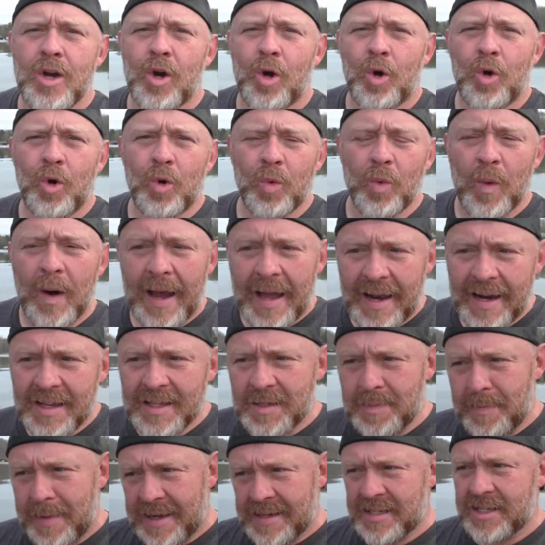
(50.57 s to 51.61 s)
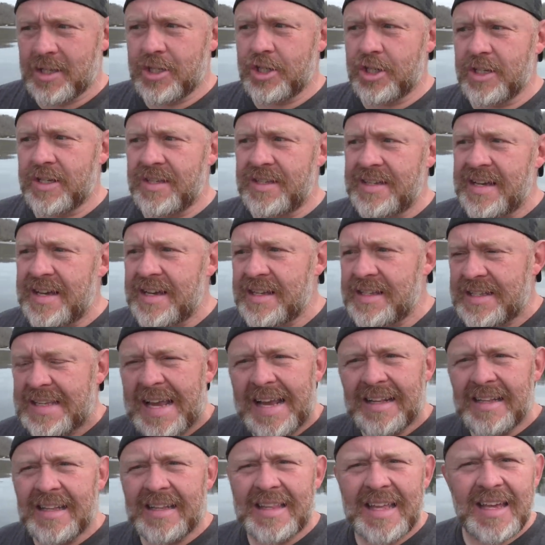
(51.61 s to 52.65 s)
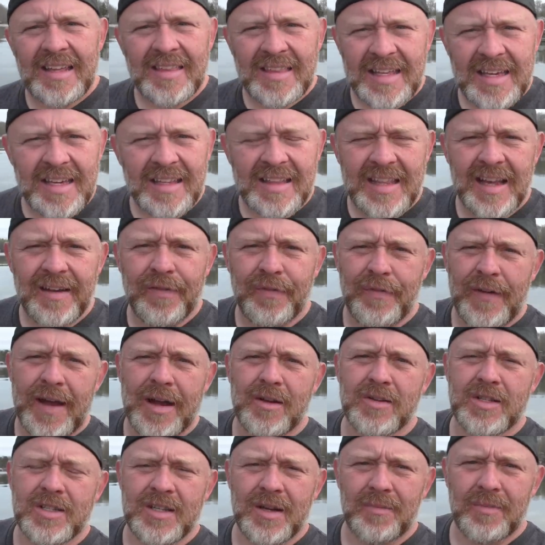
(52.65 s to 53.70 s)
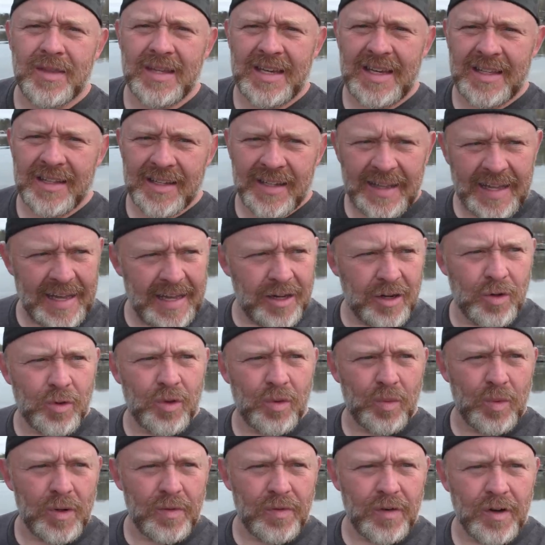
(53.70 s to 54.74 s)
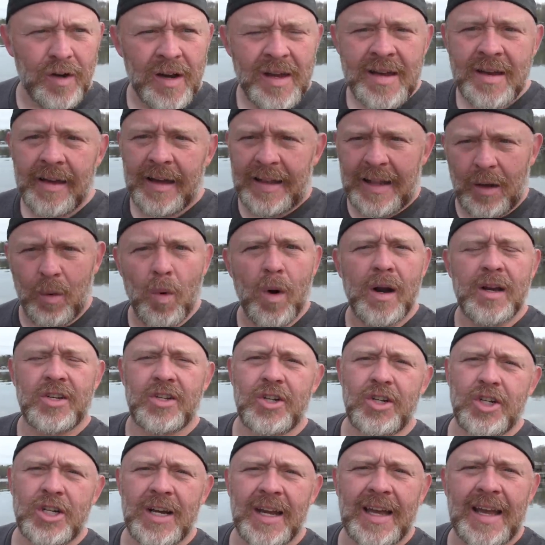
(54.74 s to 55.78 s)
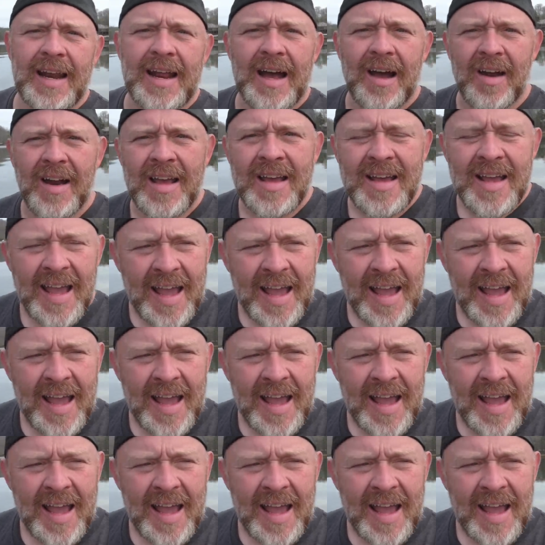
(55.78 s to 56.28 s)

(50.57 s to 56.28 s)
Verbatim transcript: who write us messages saying that they think they found something in the lake or the river and they want us to check it out.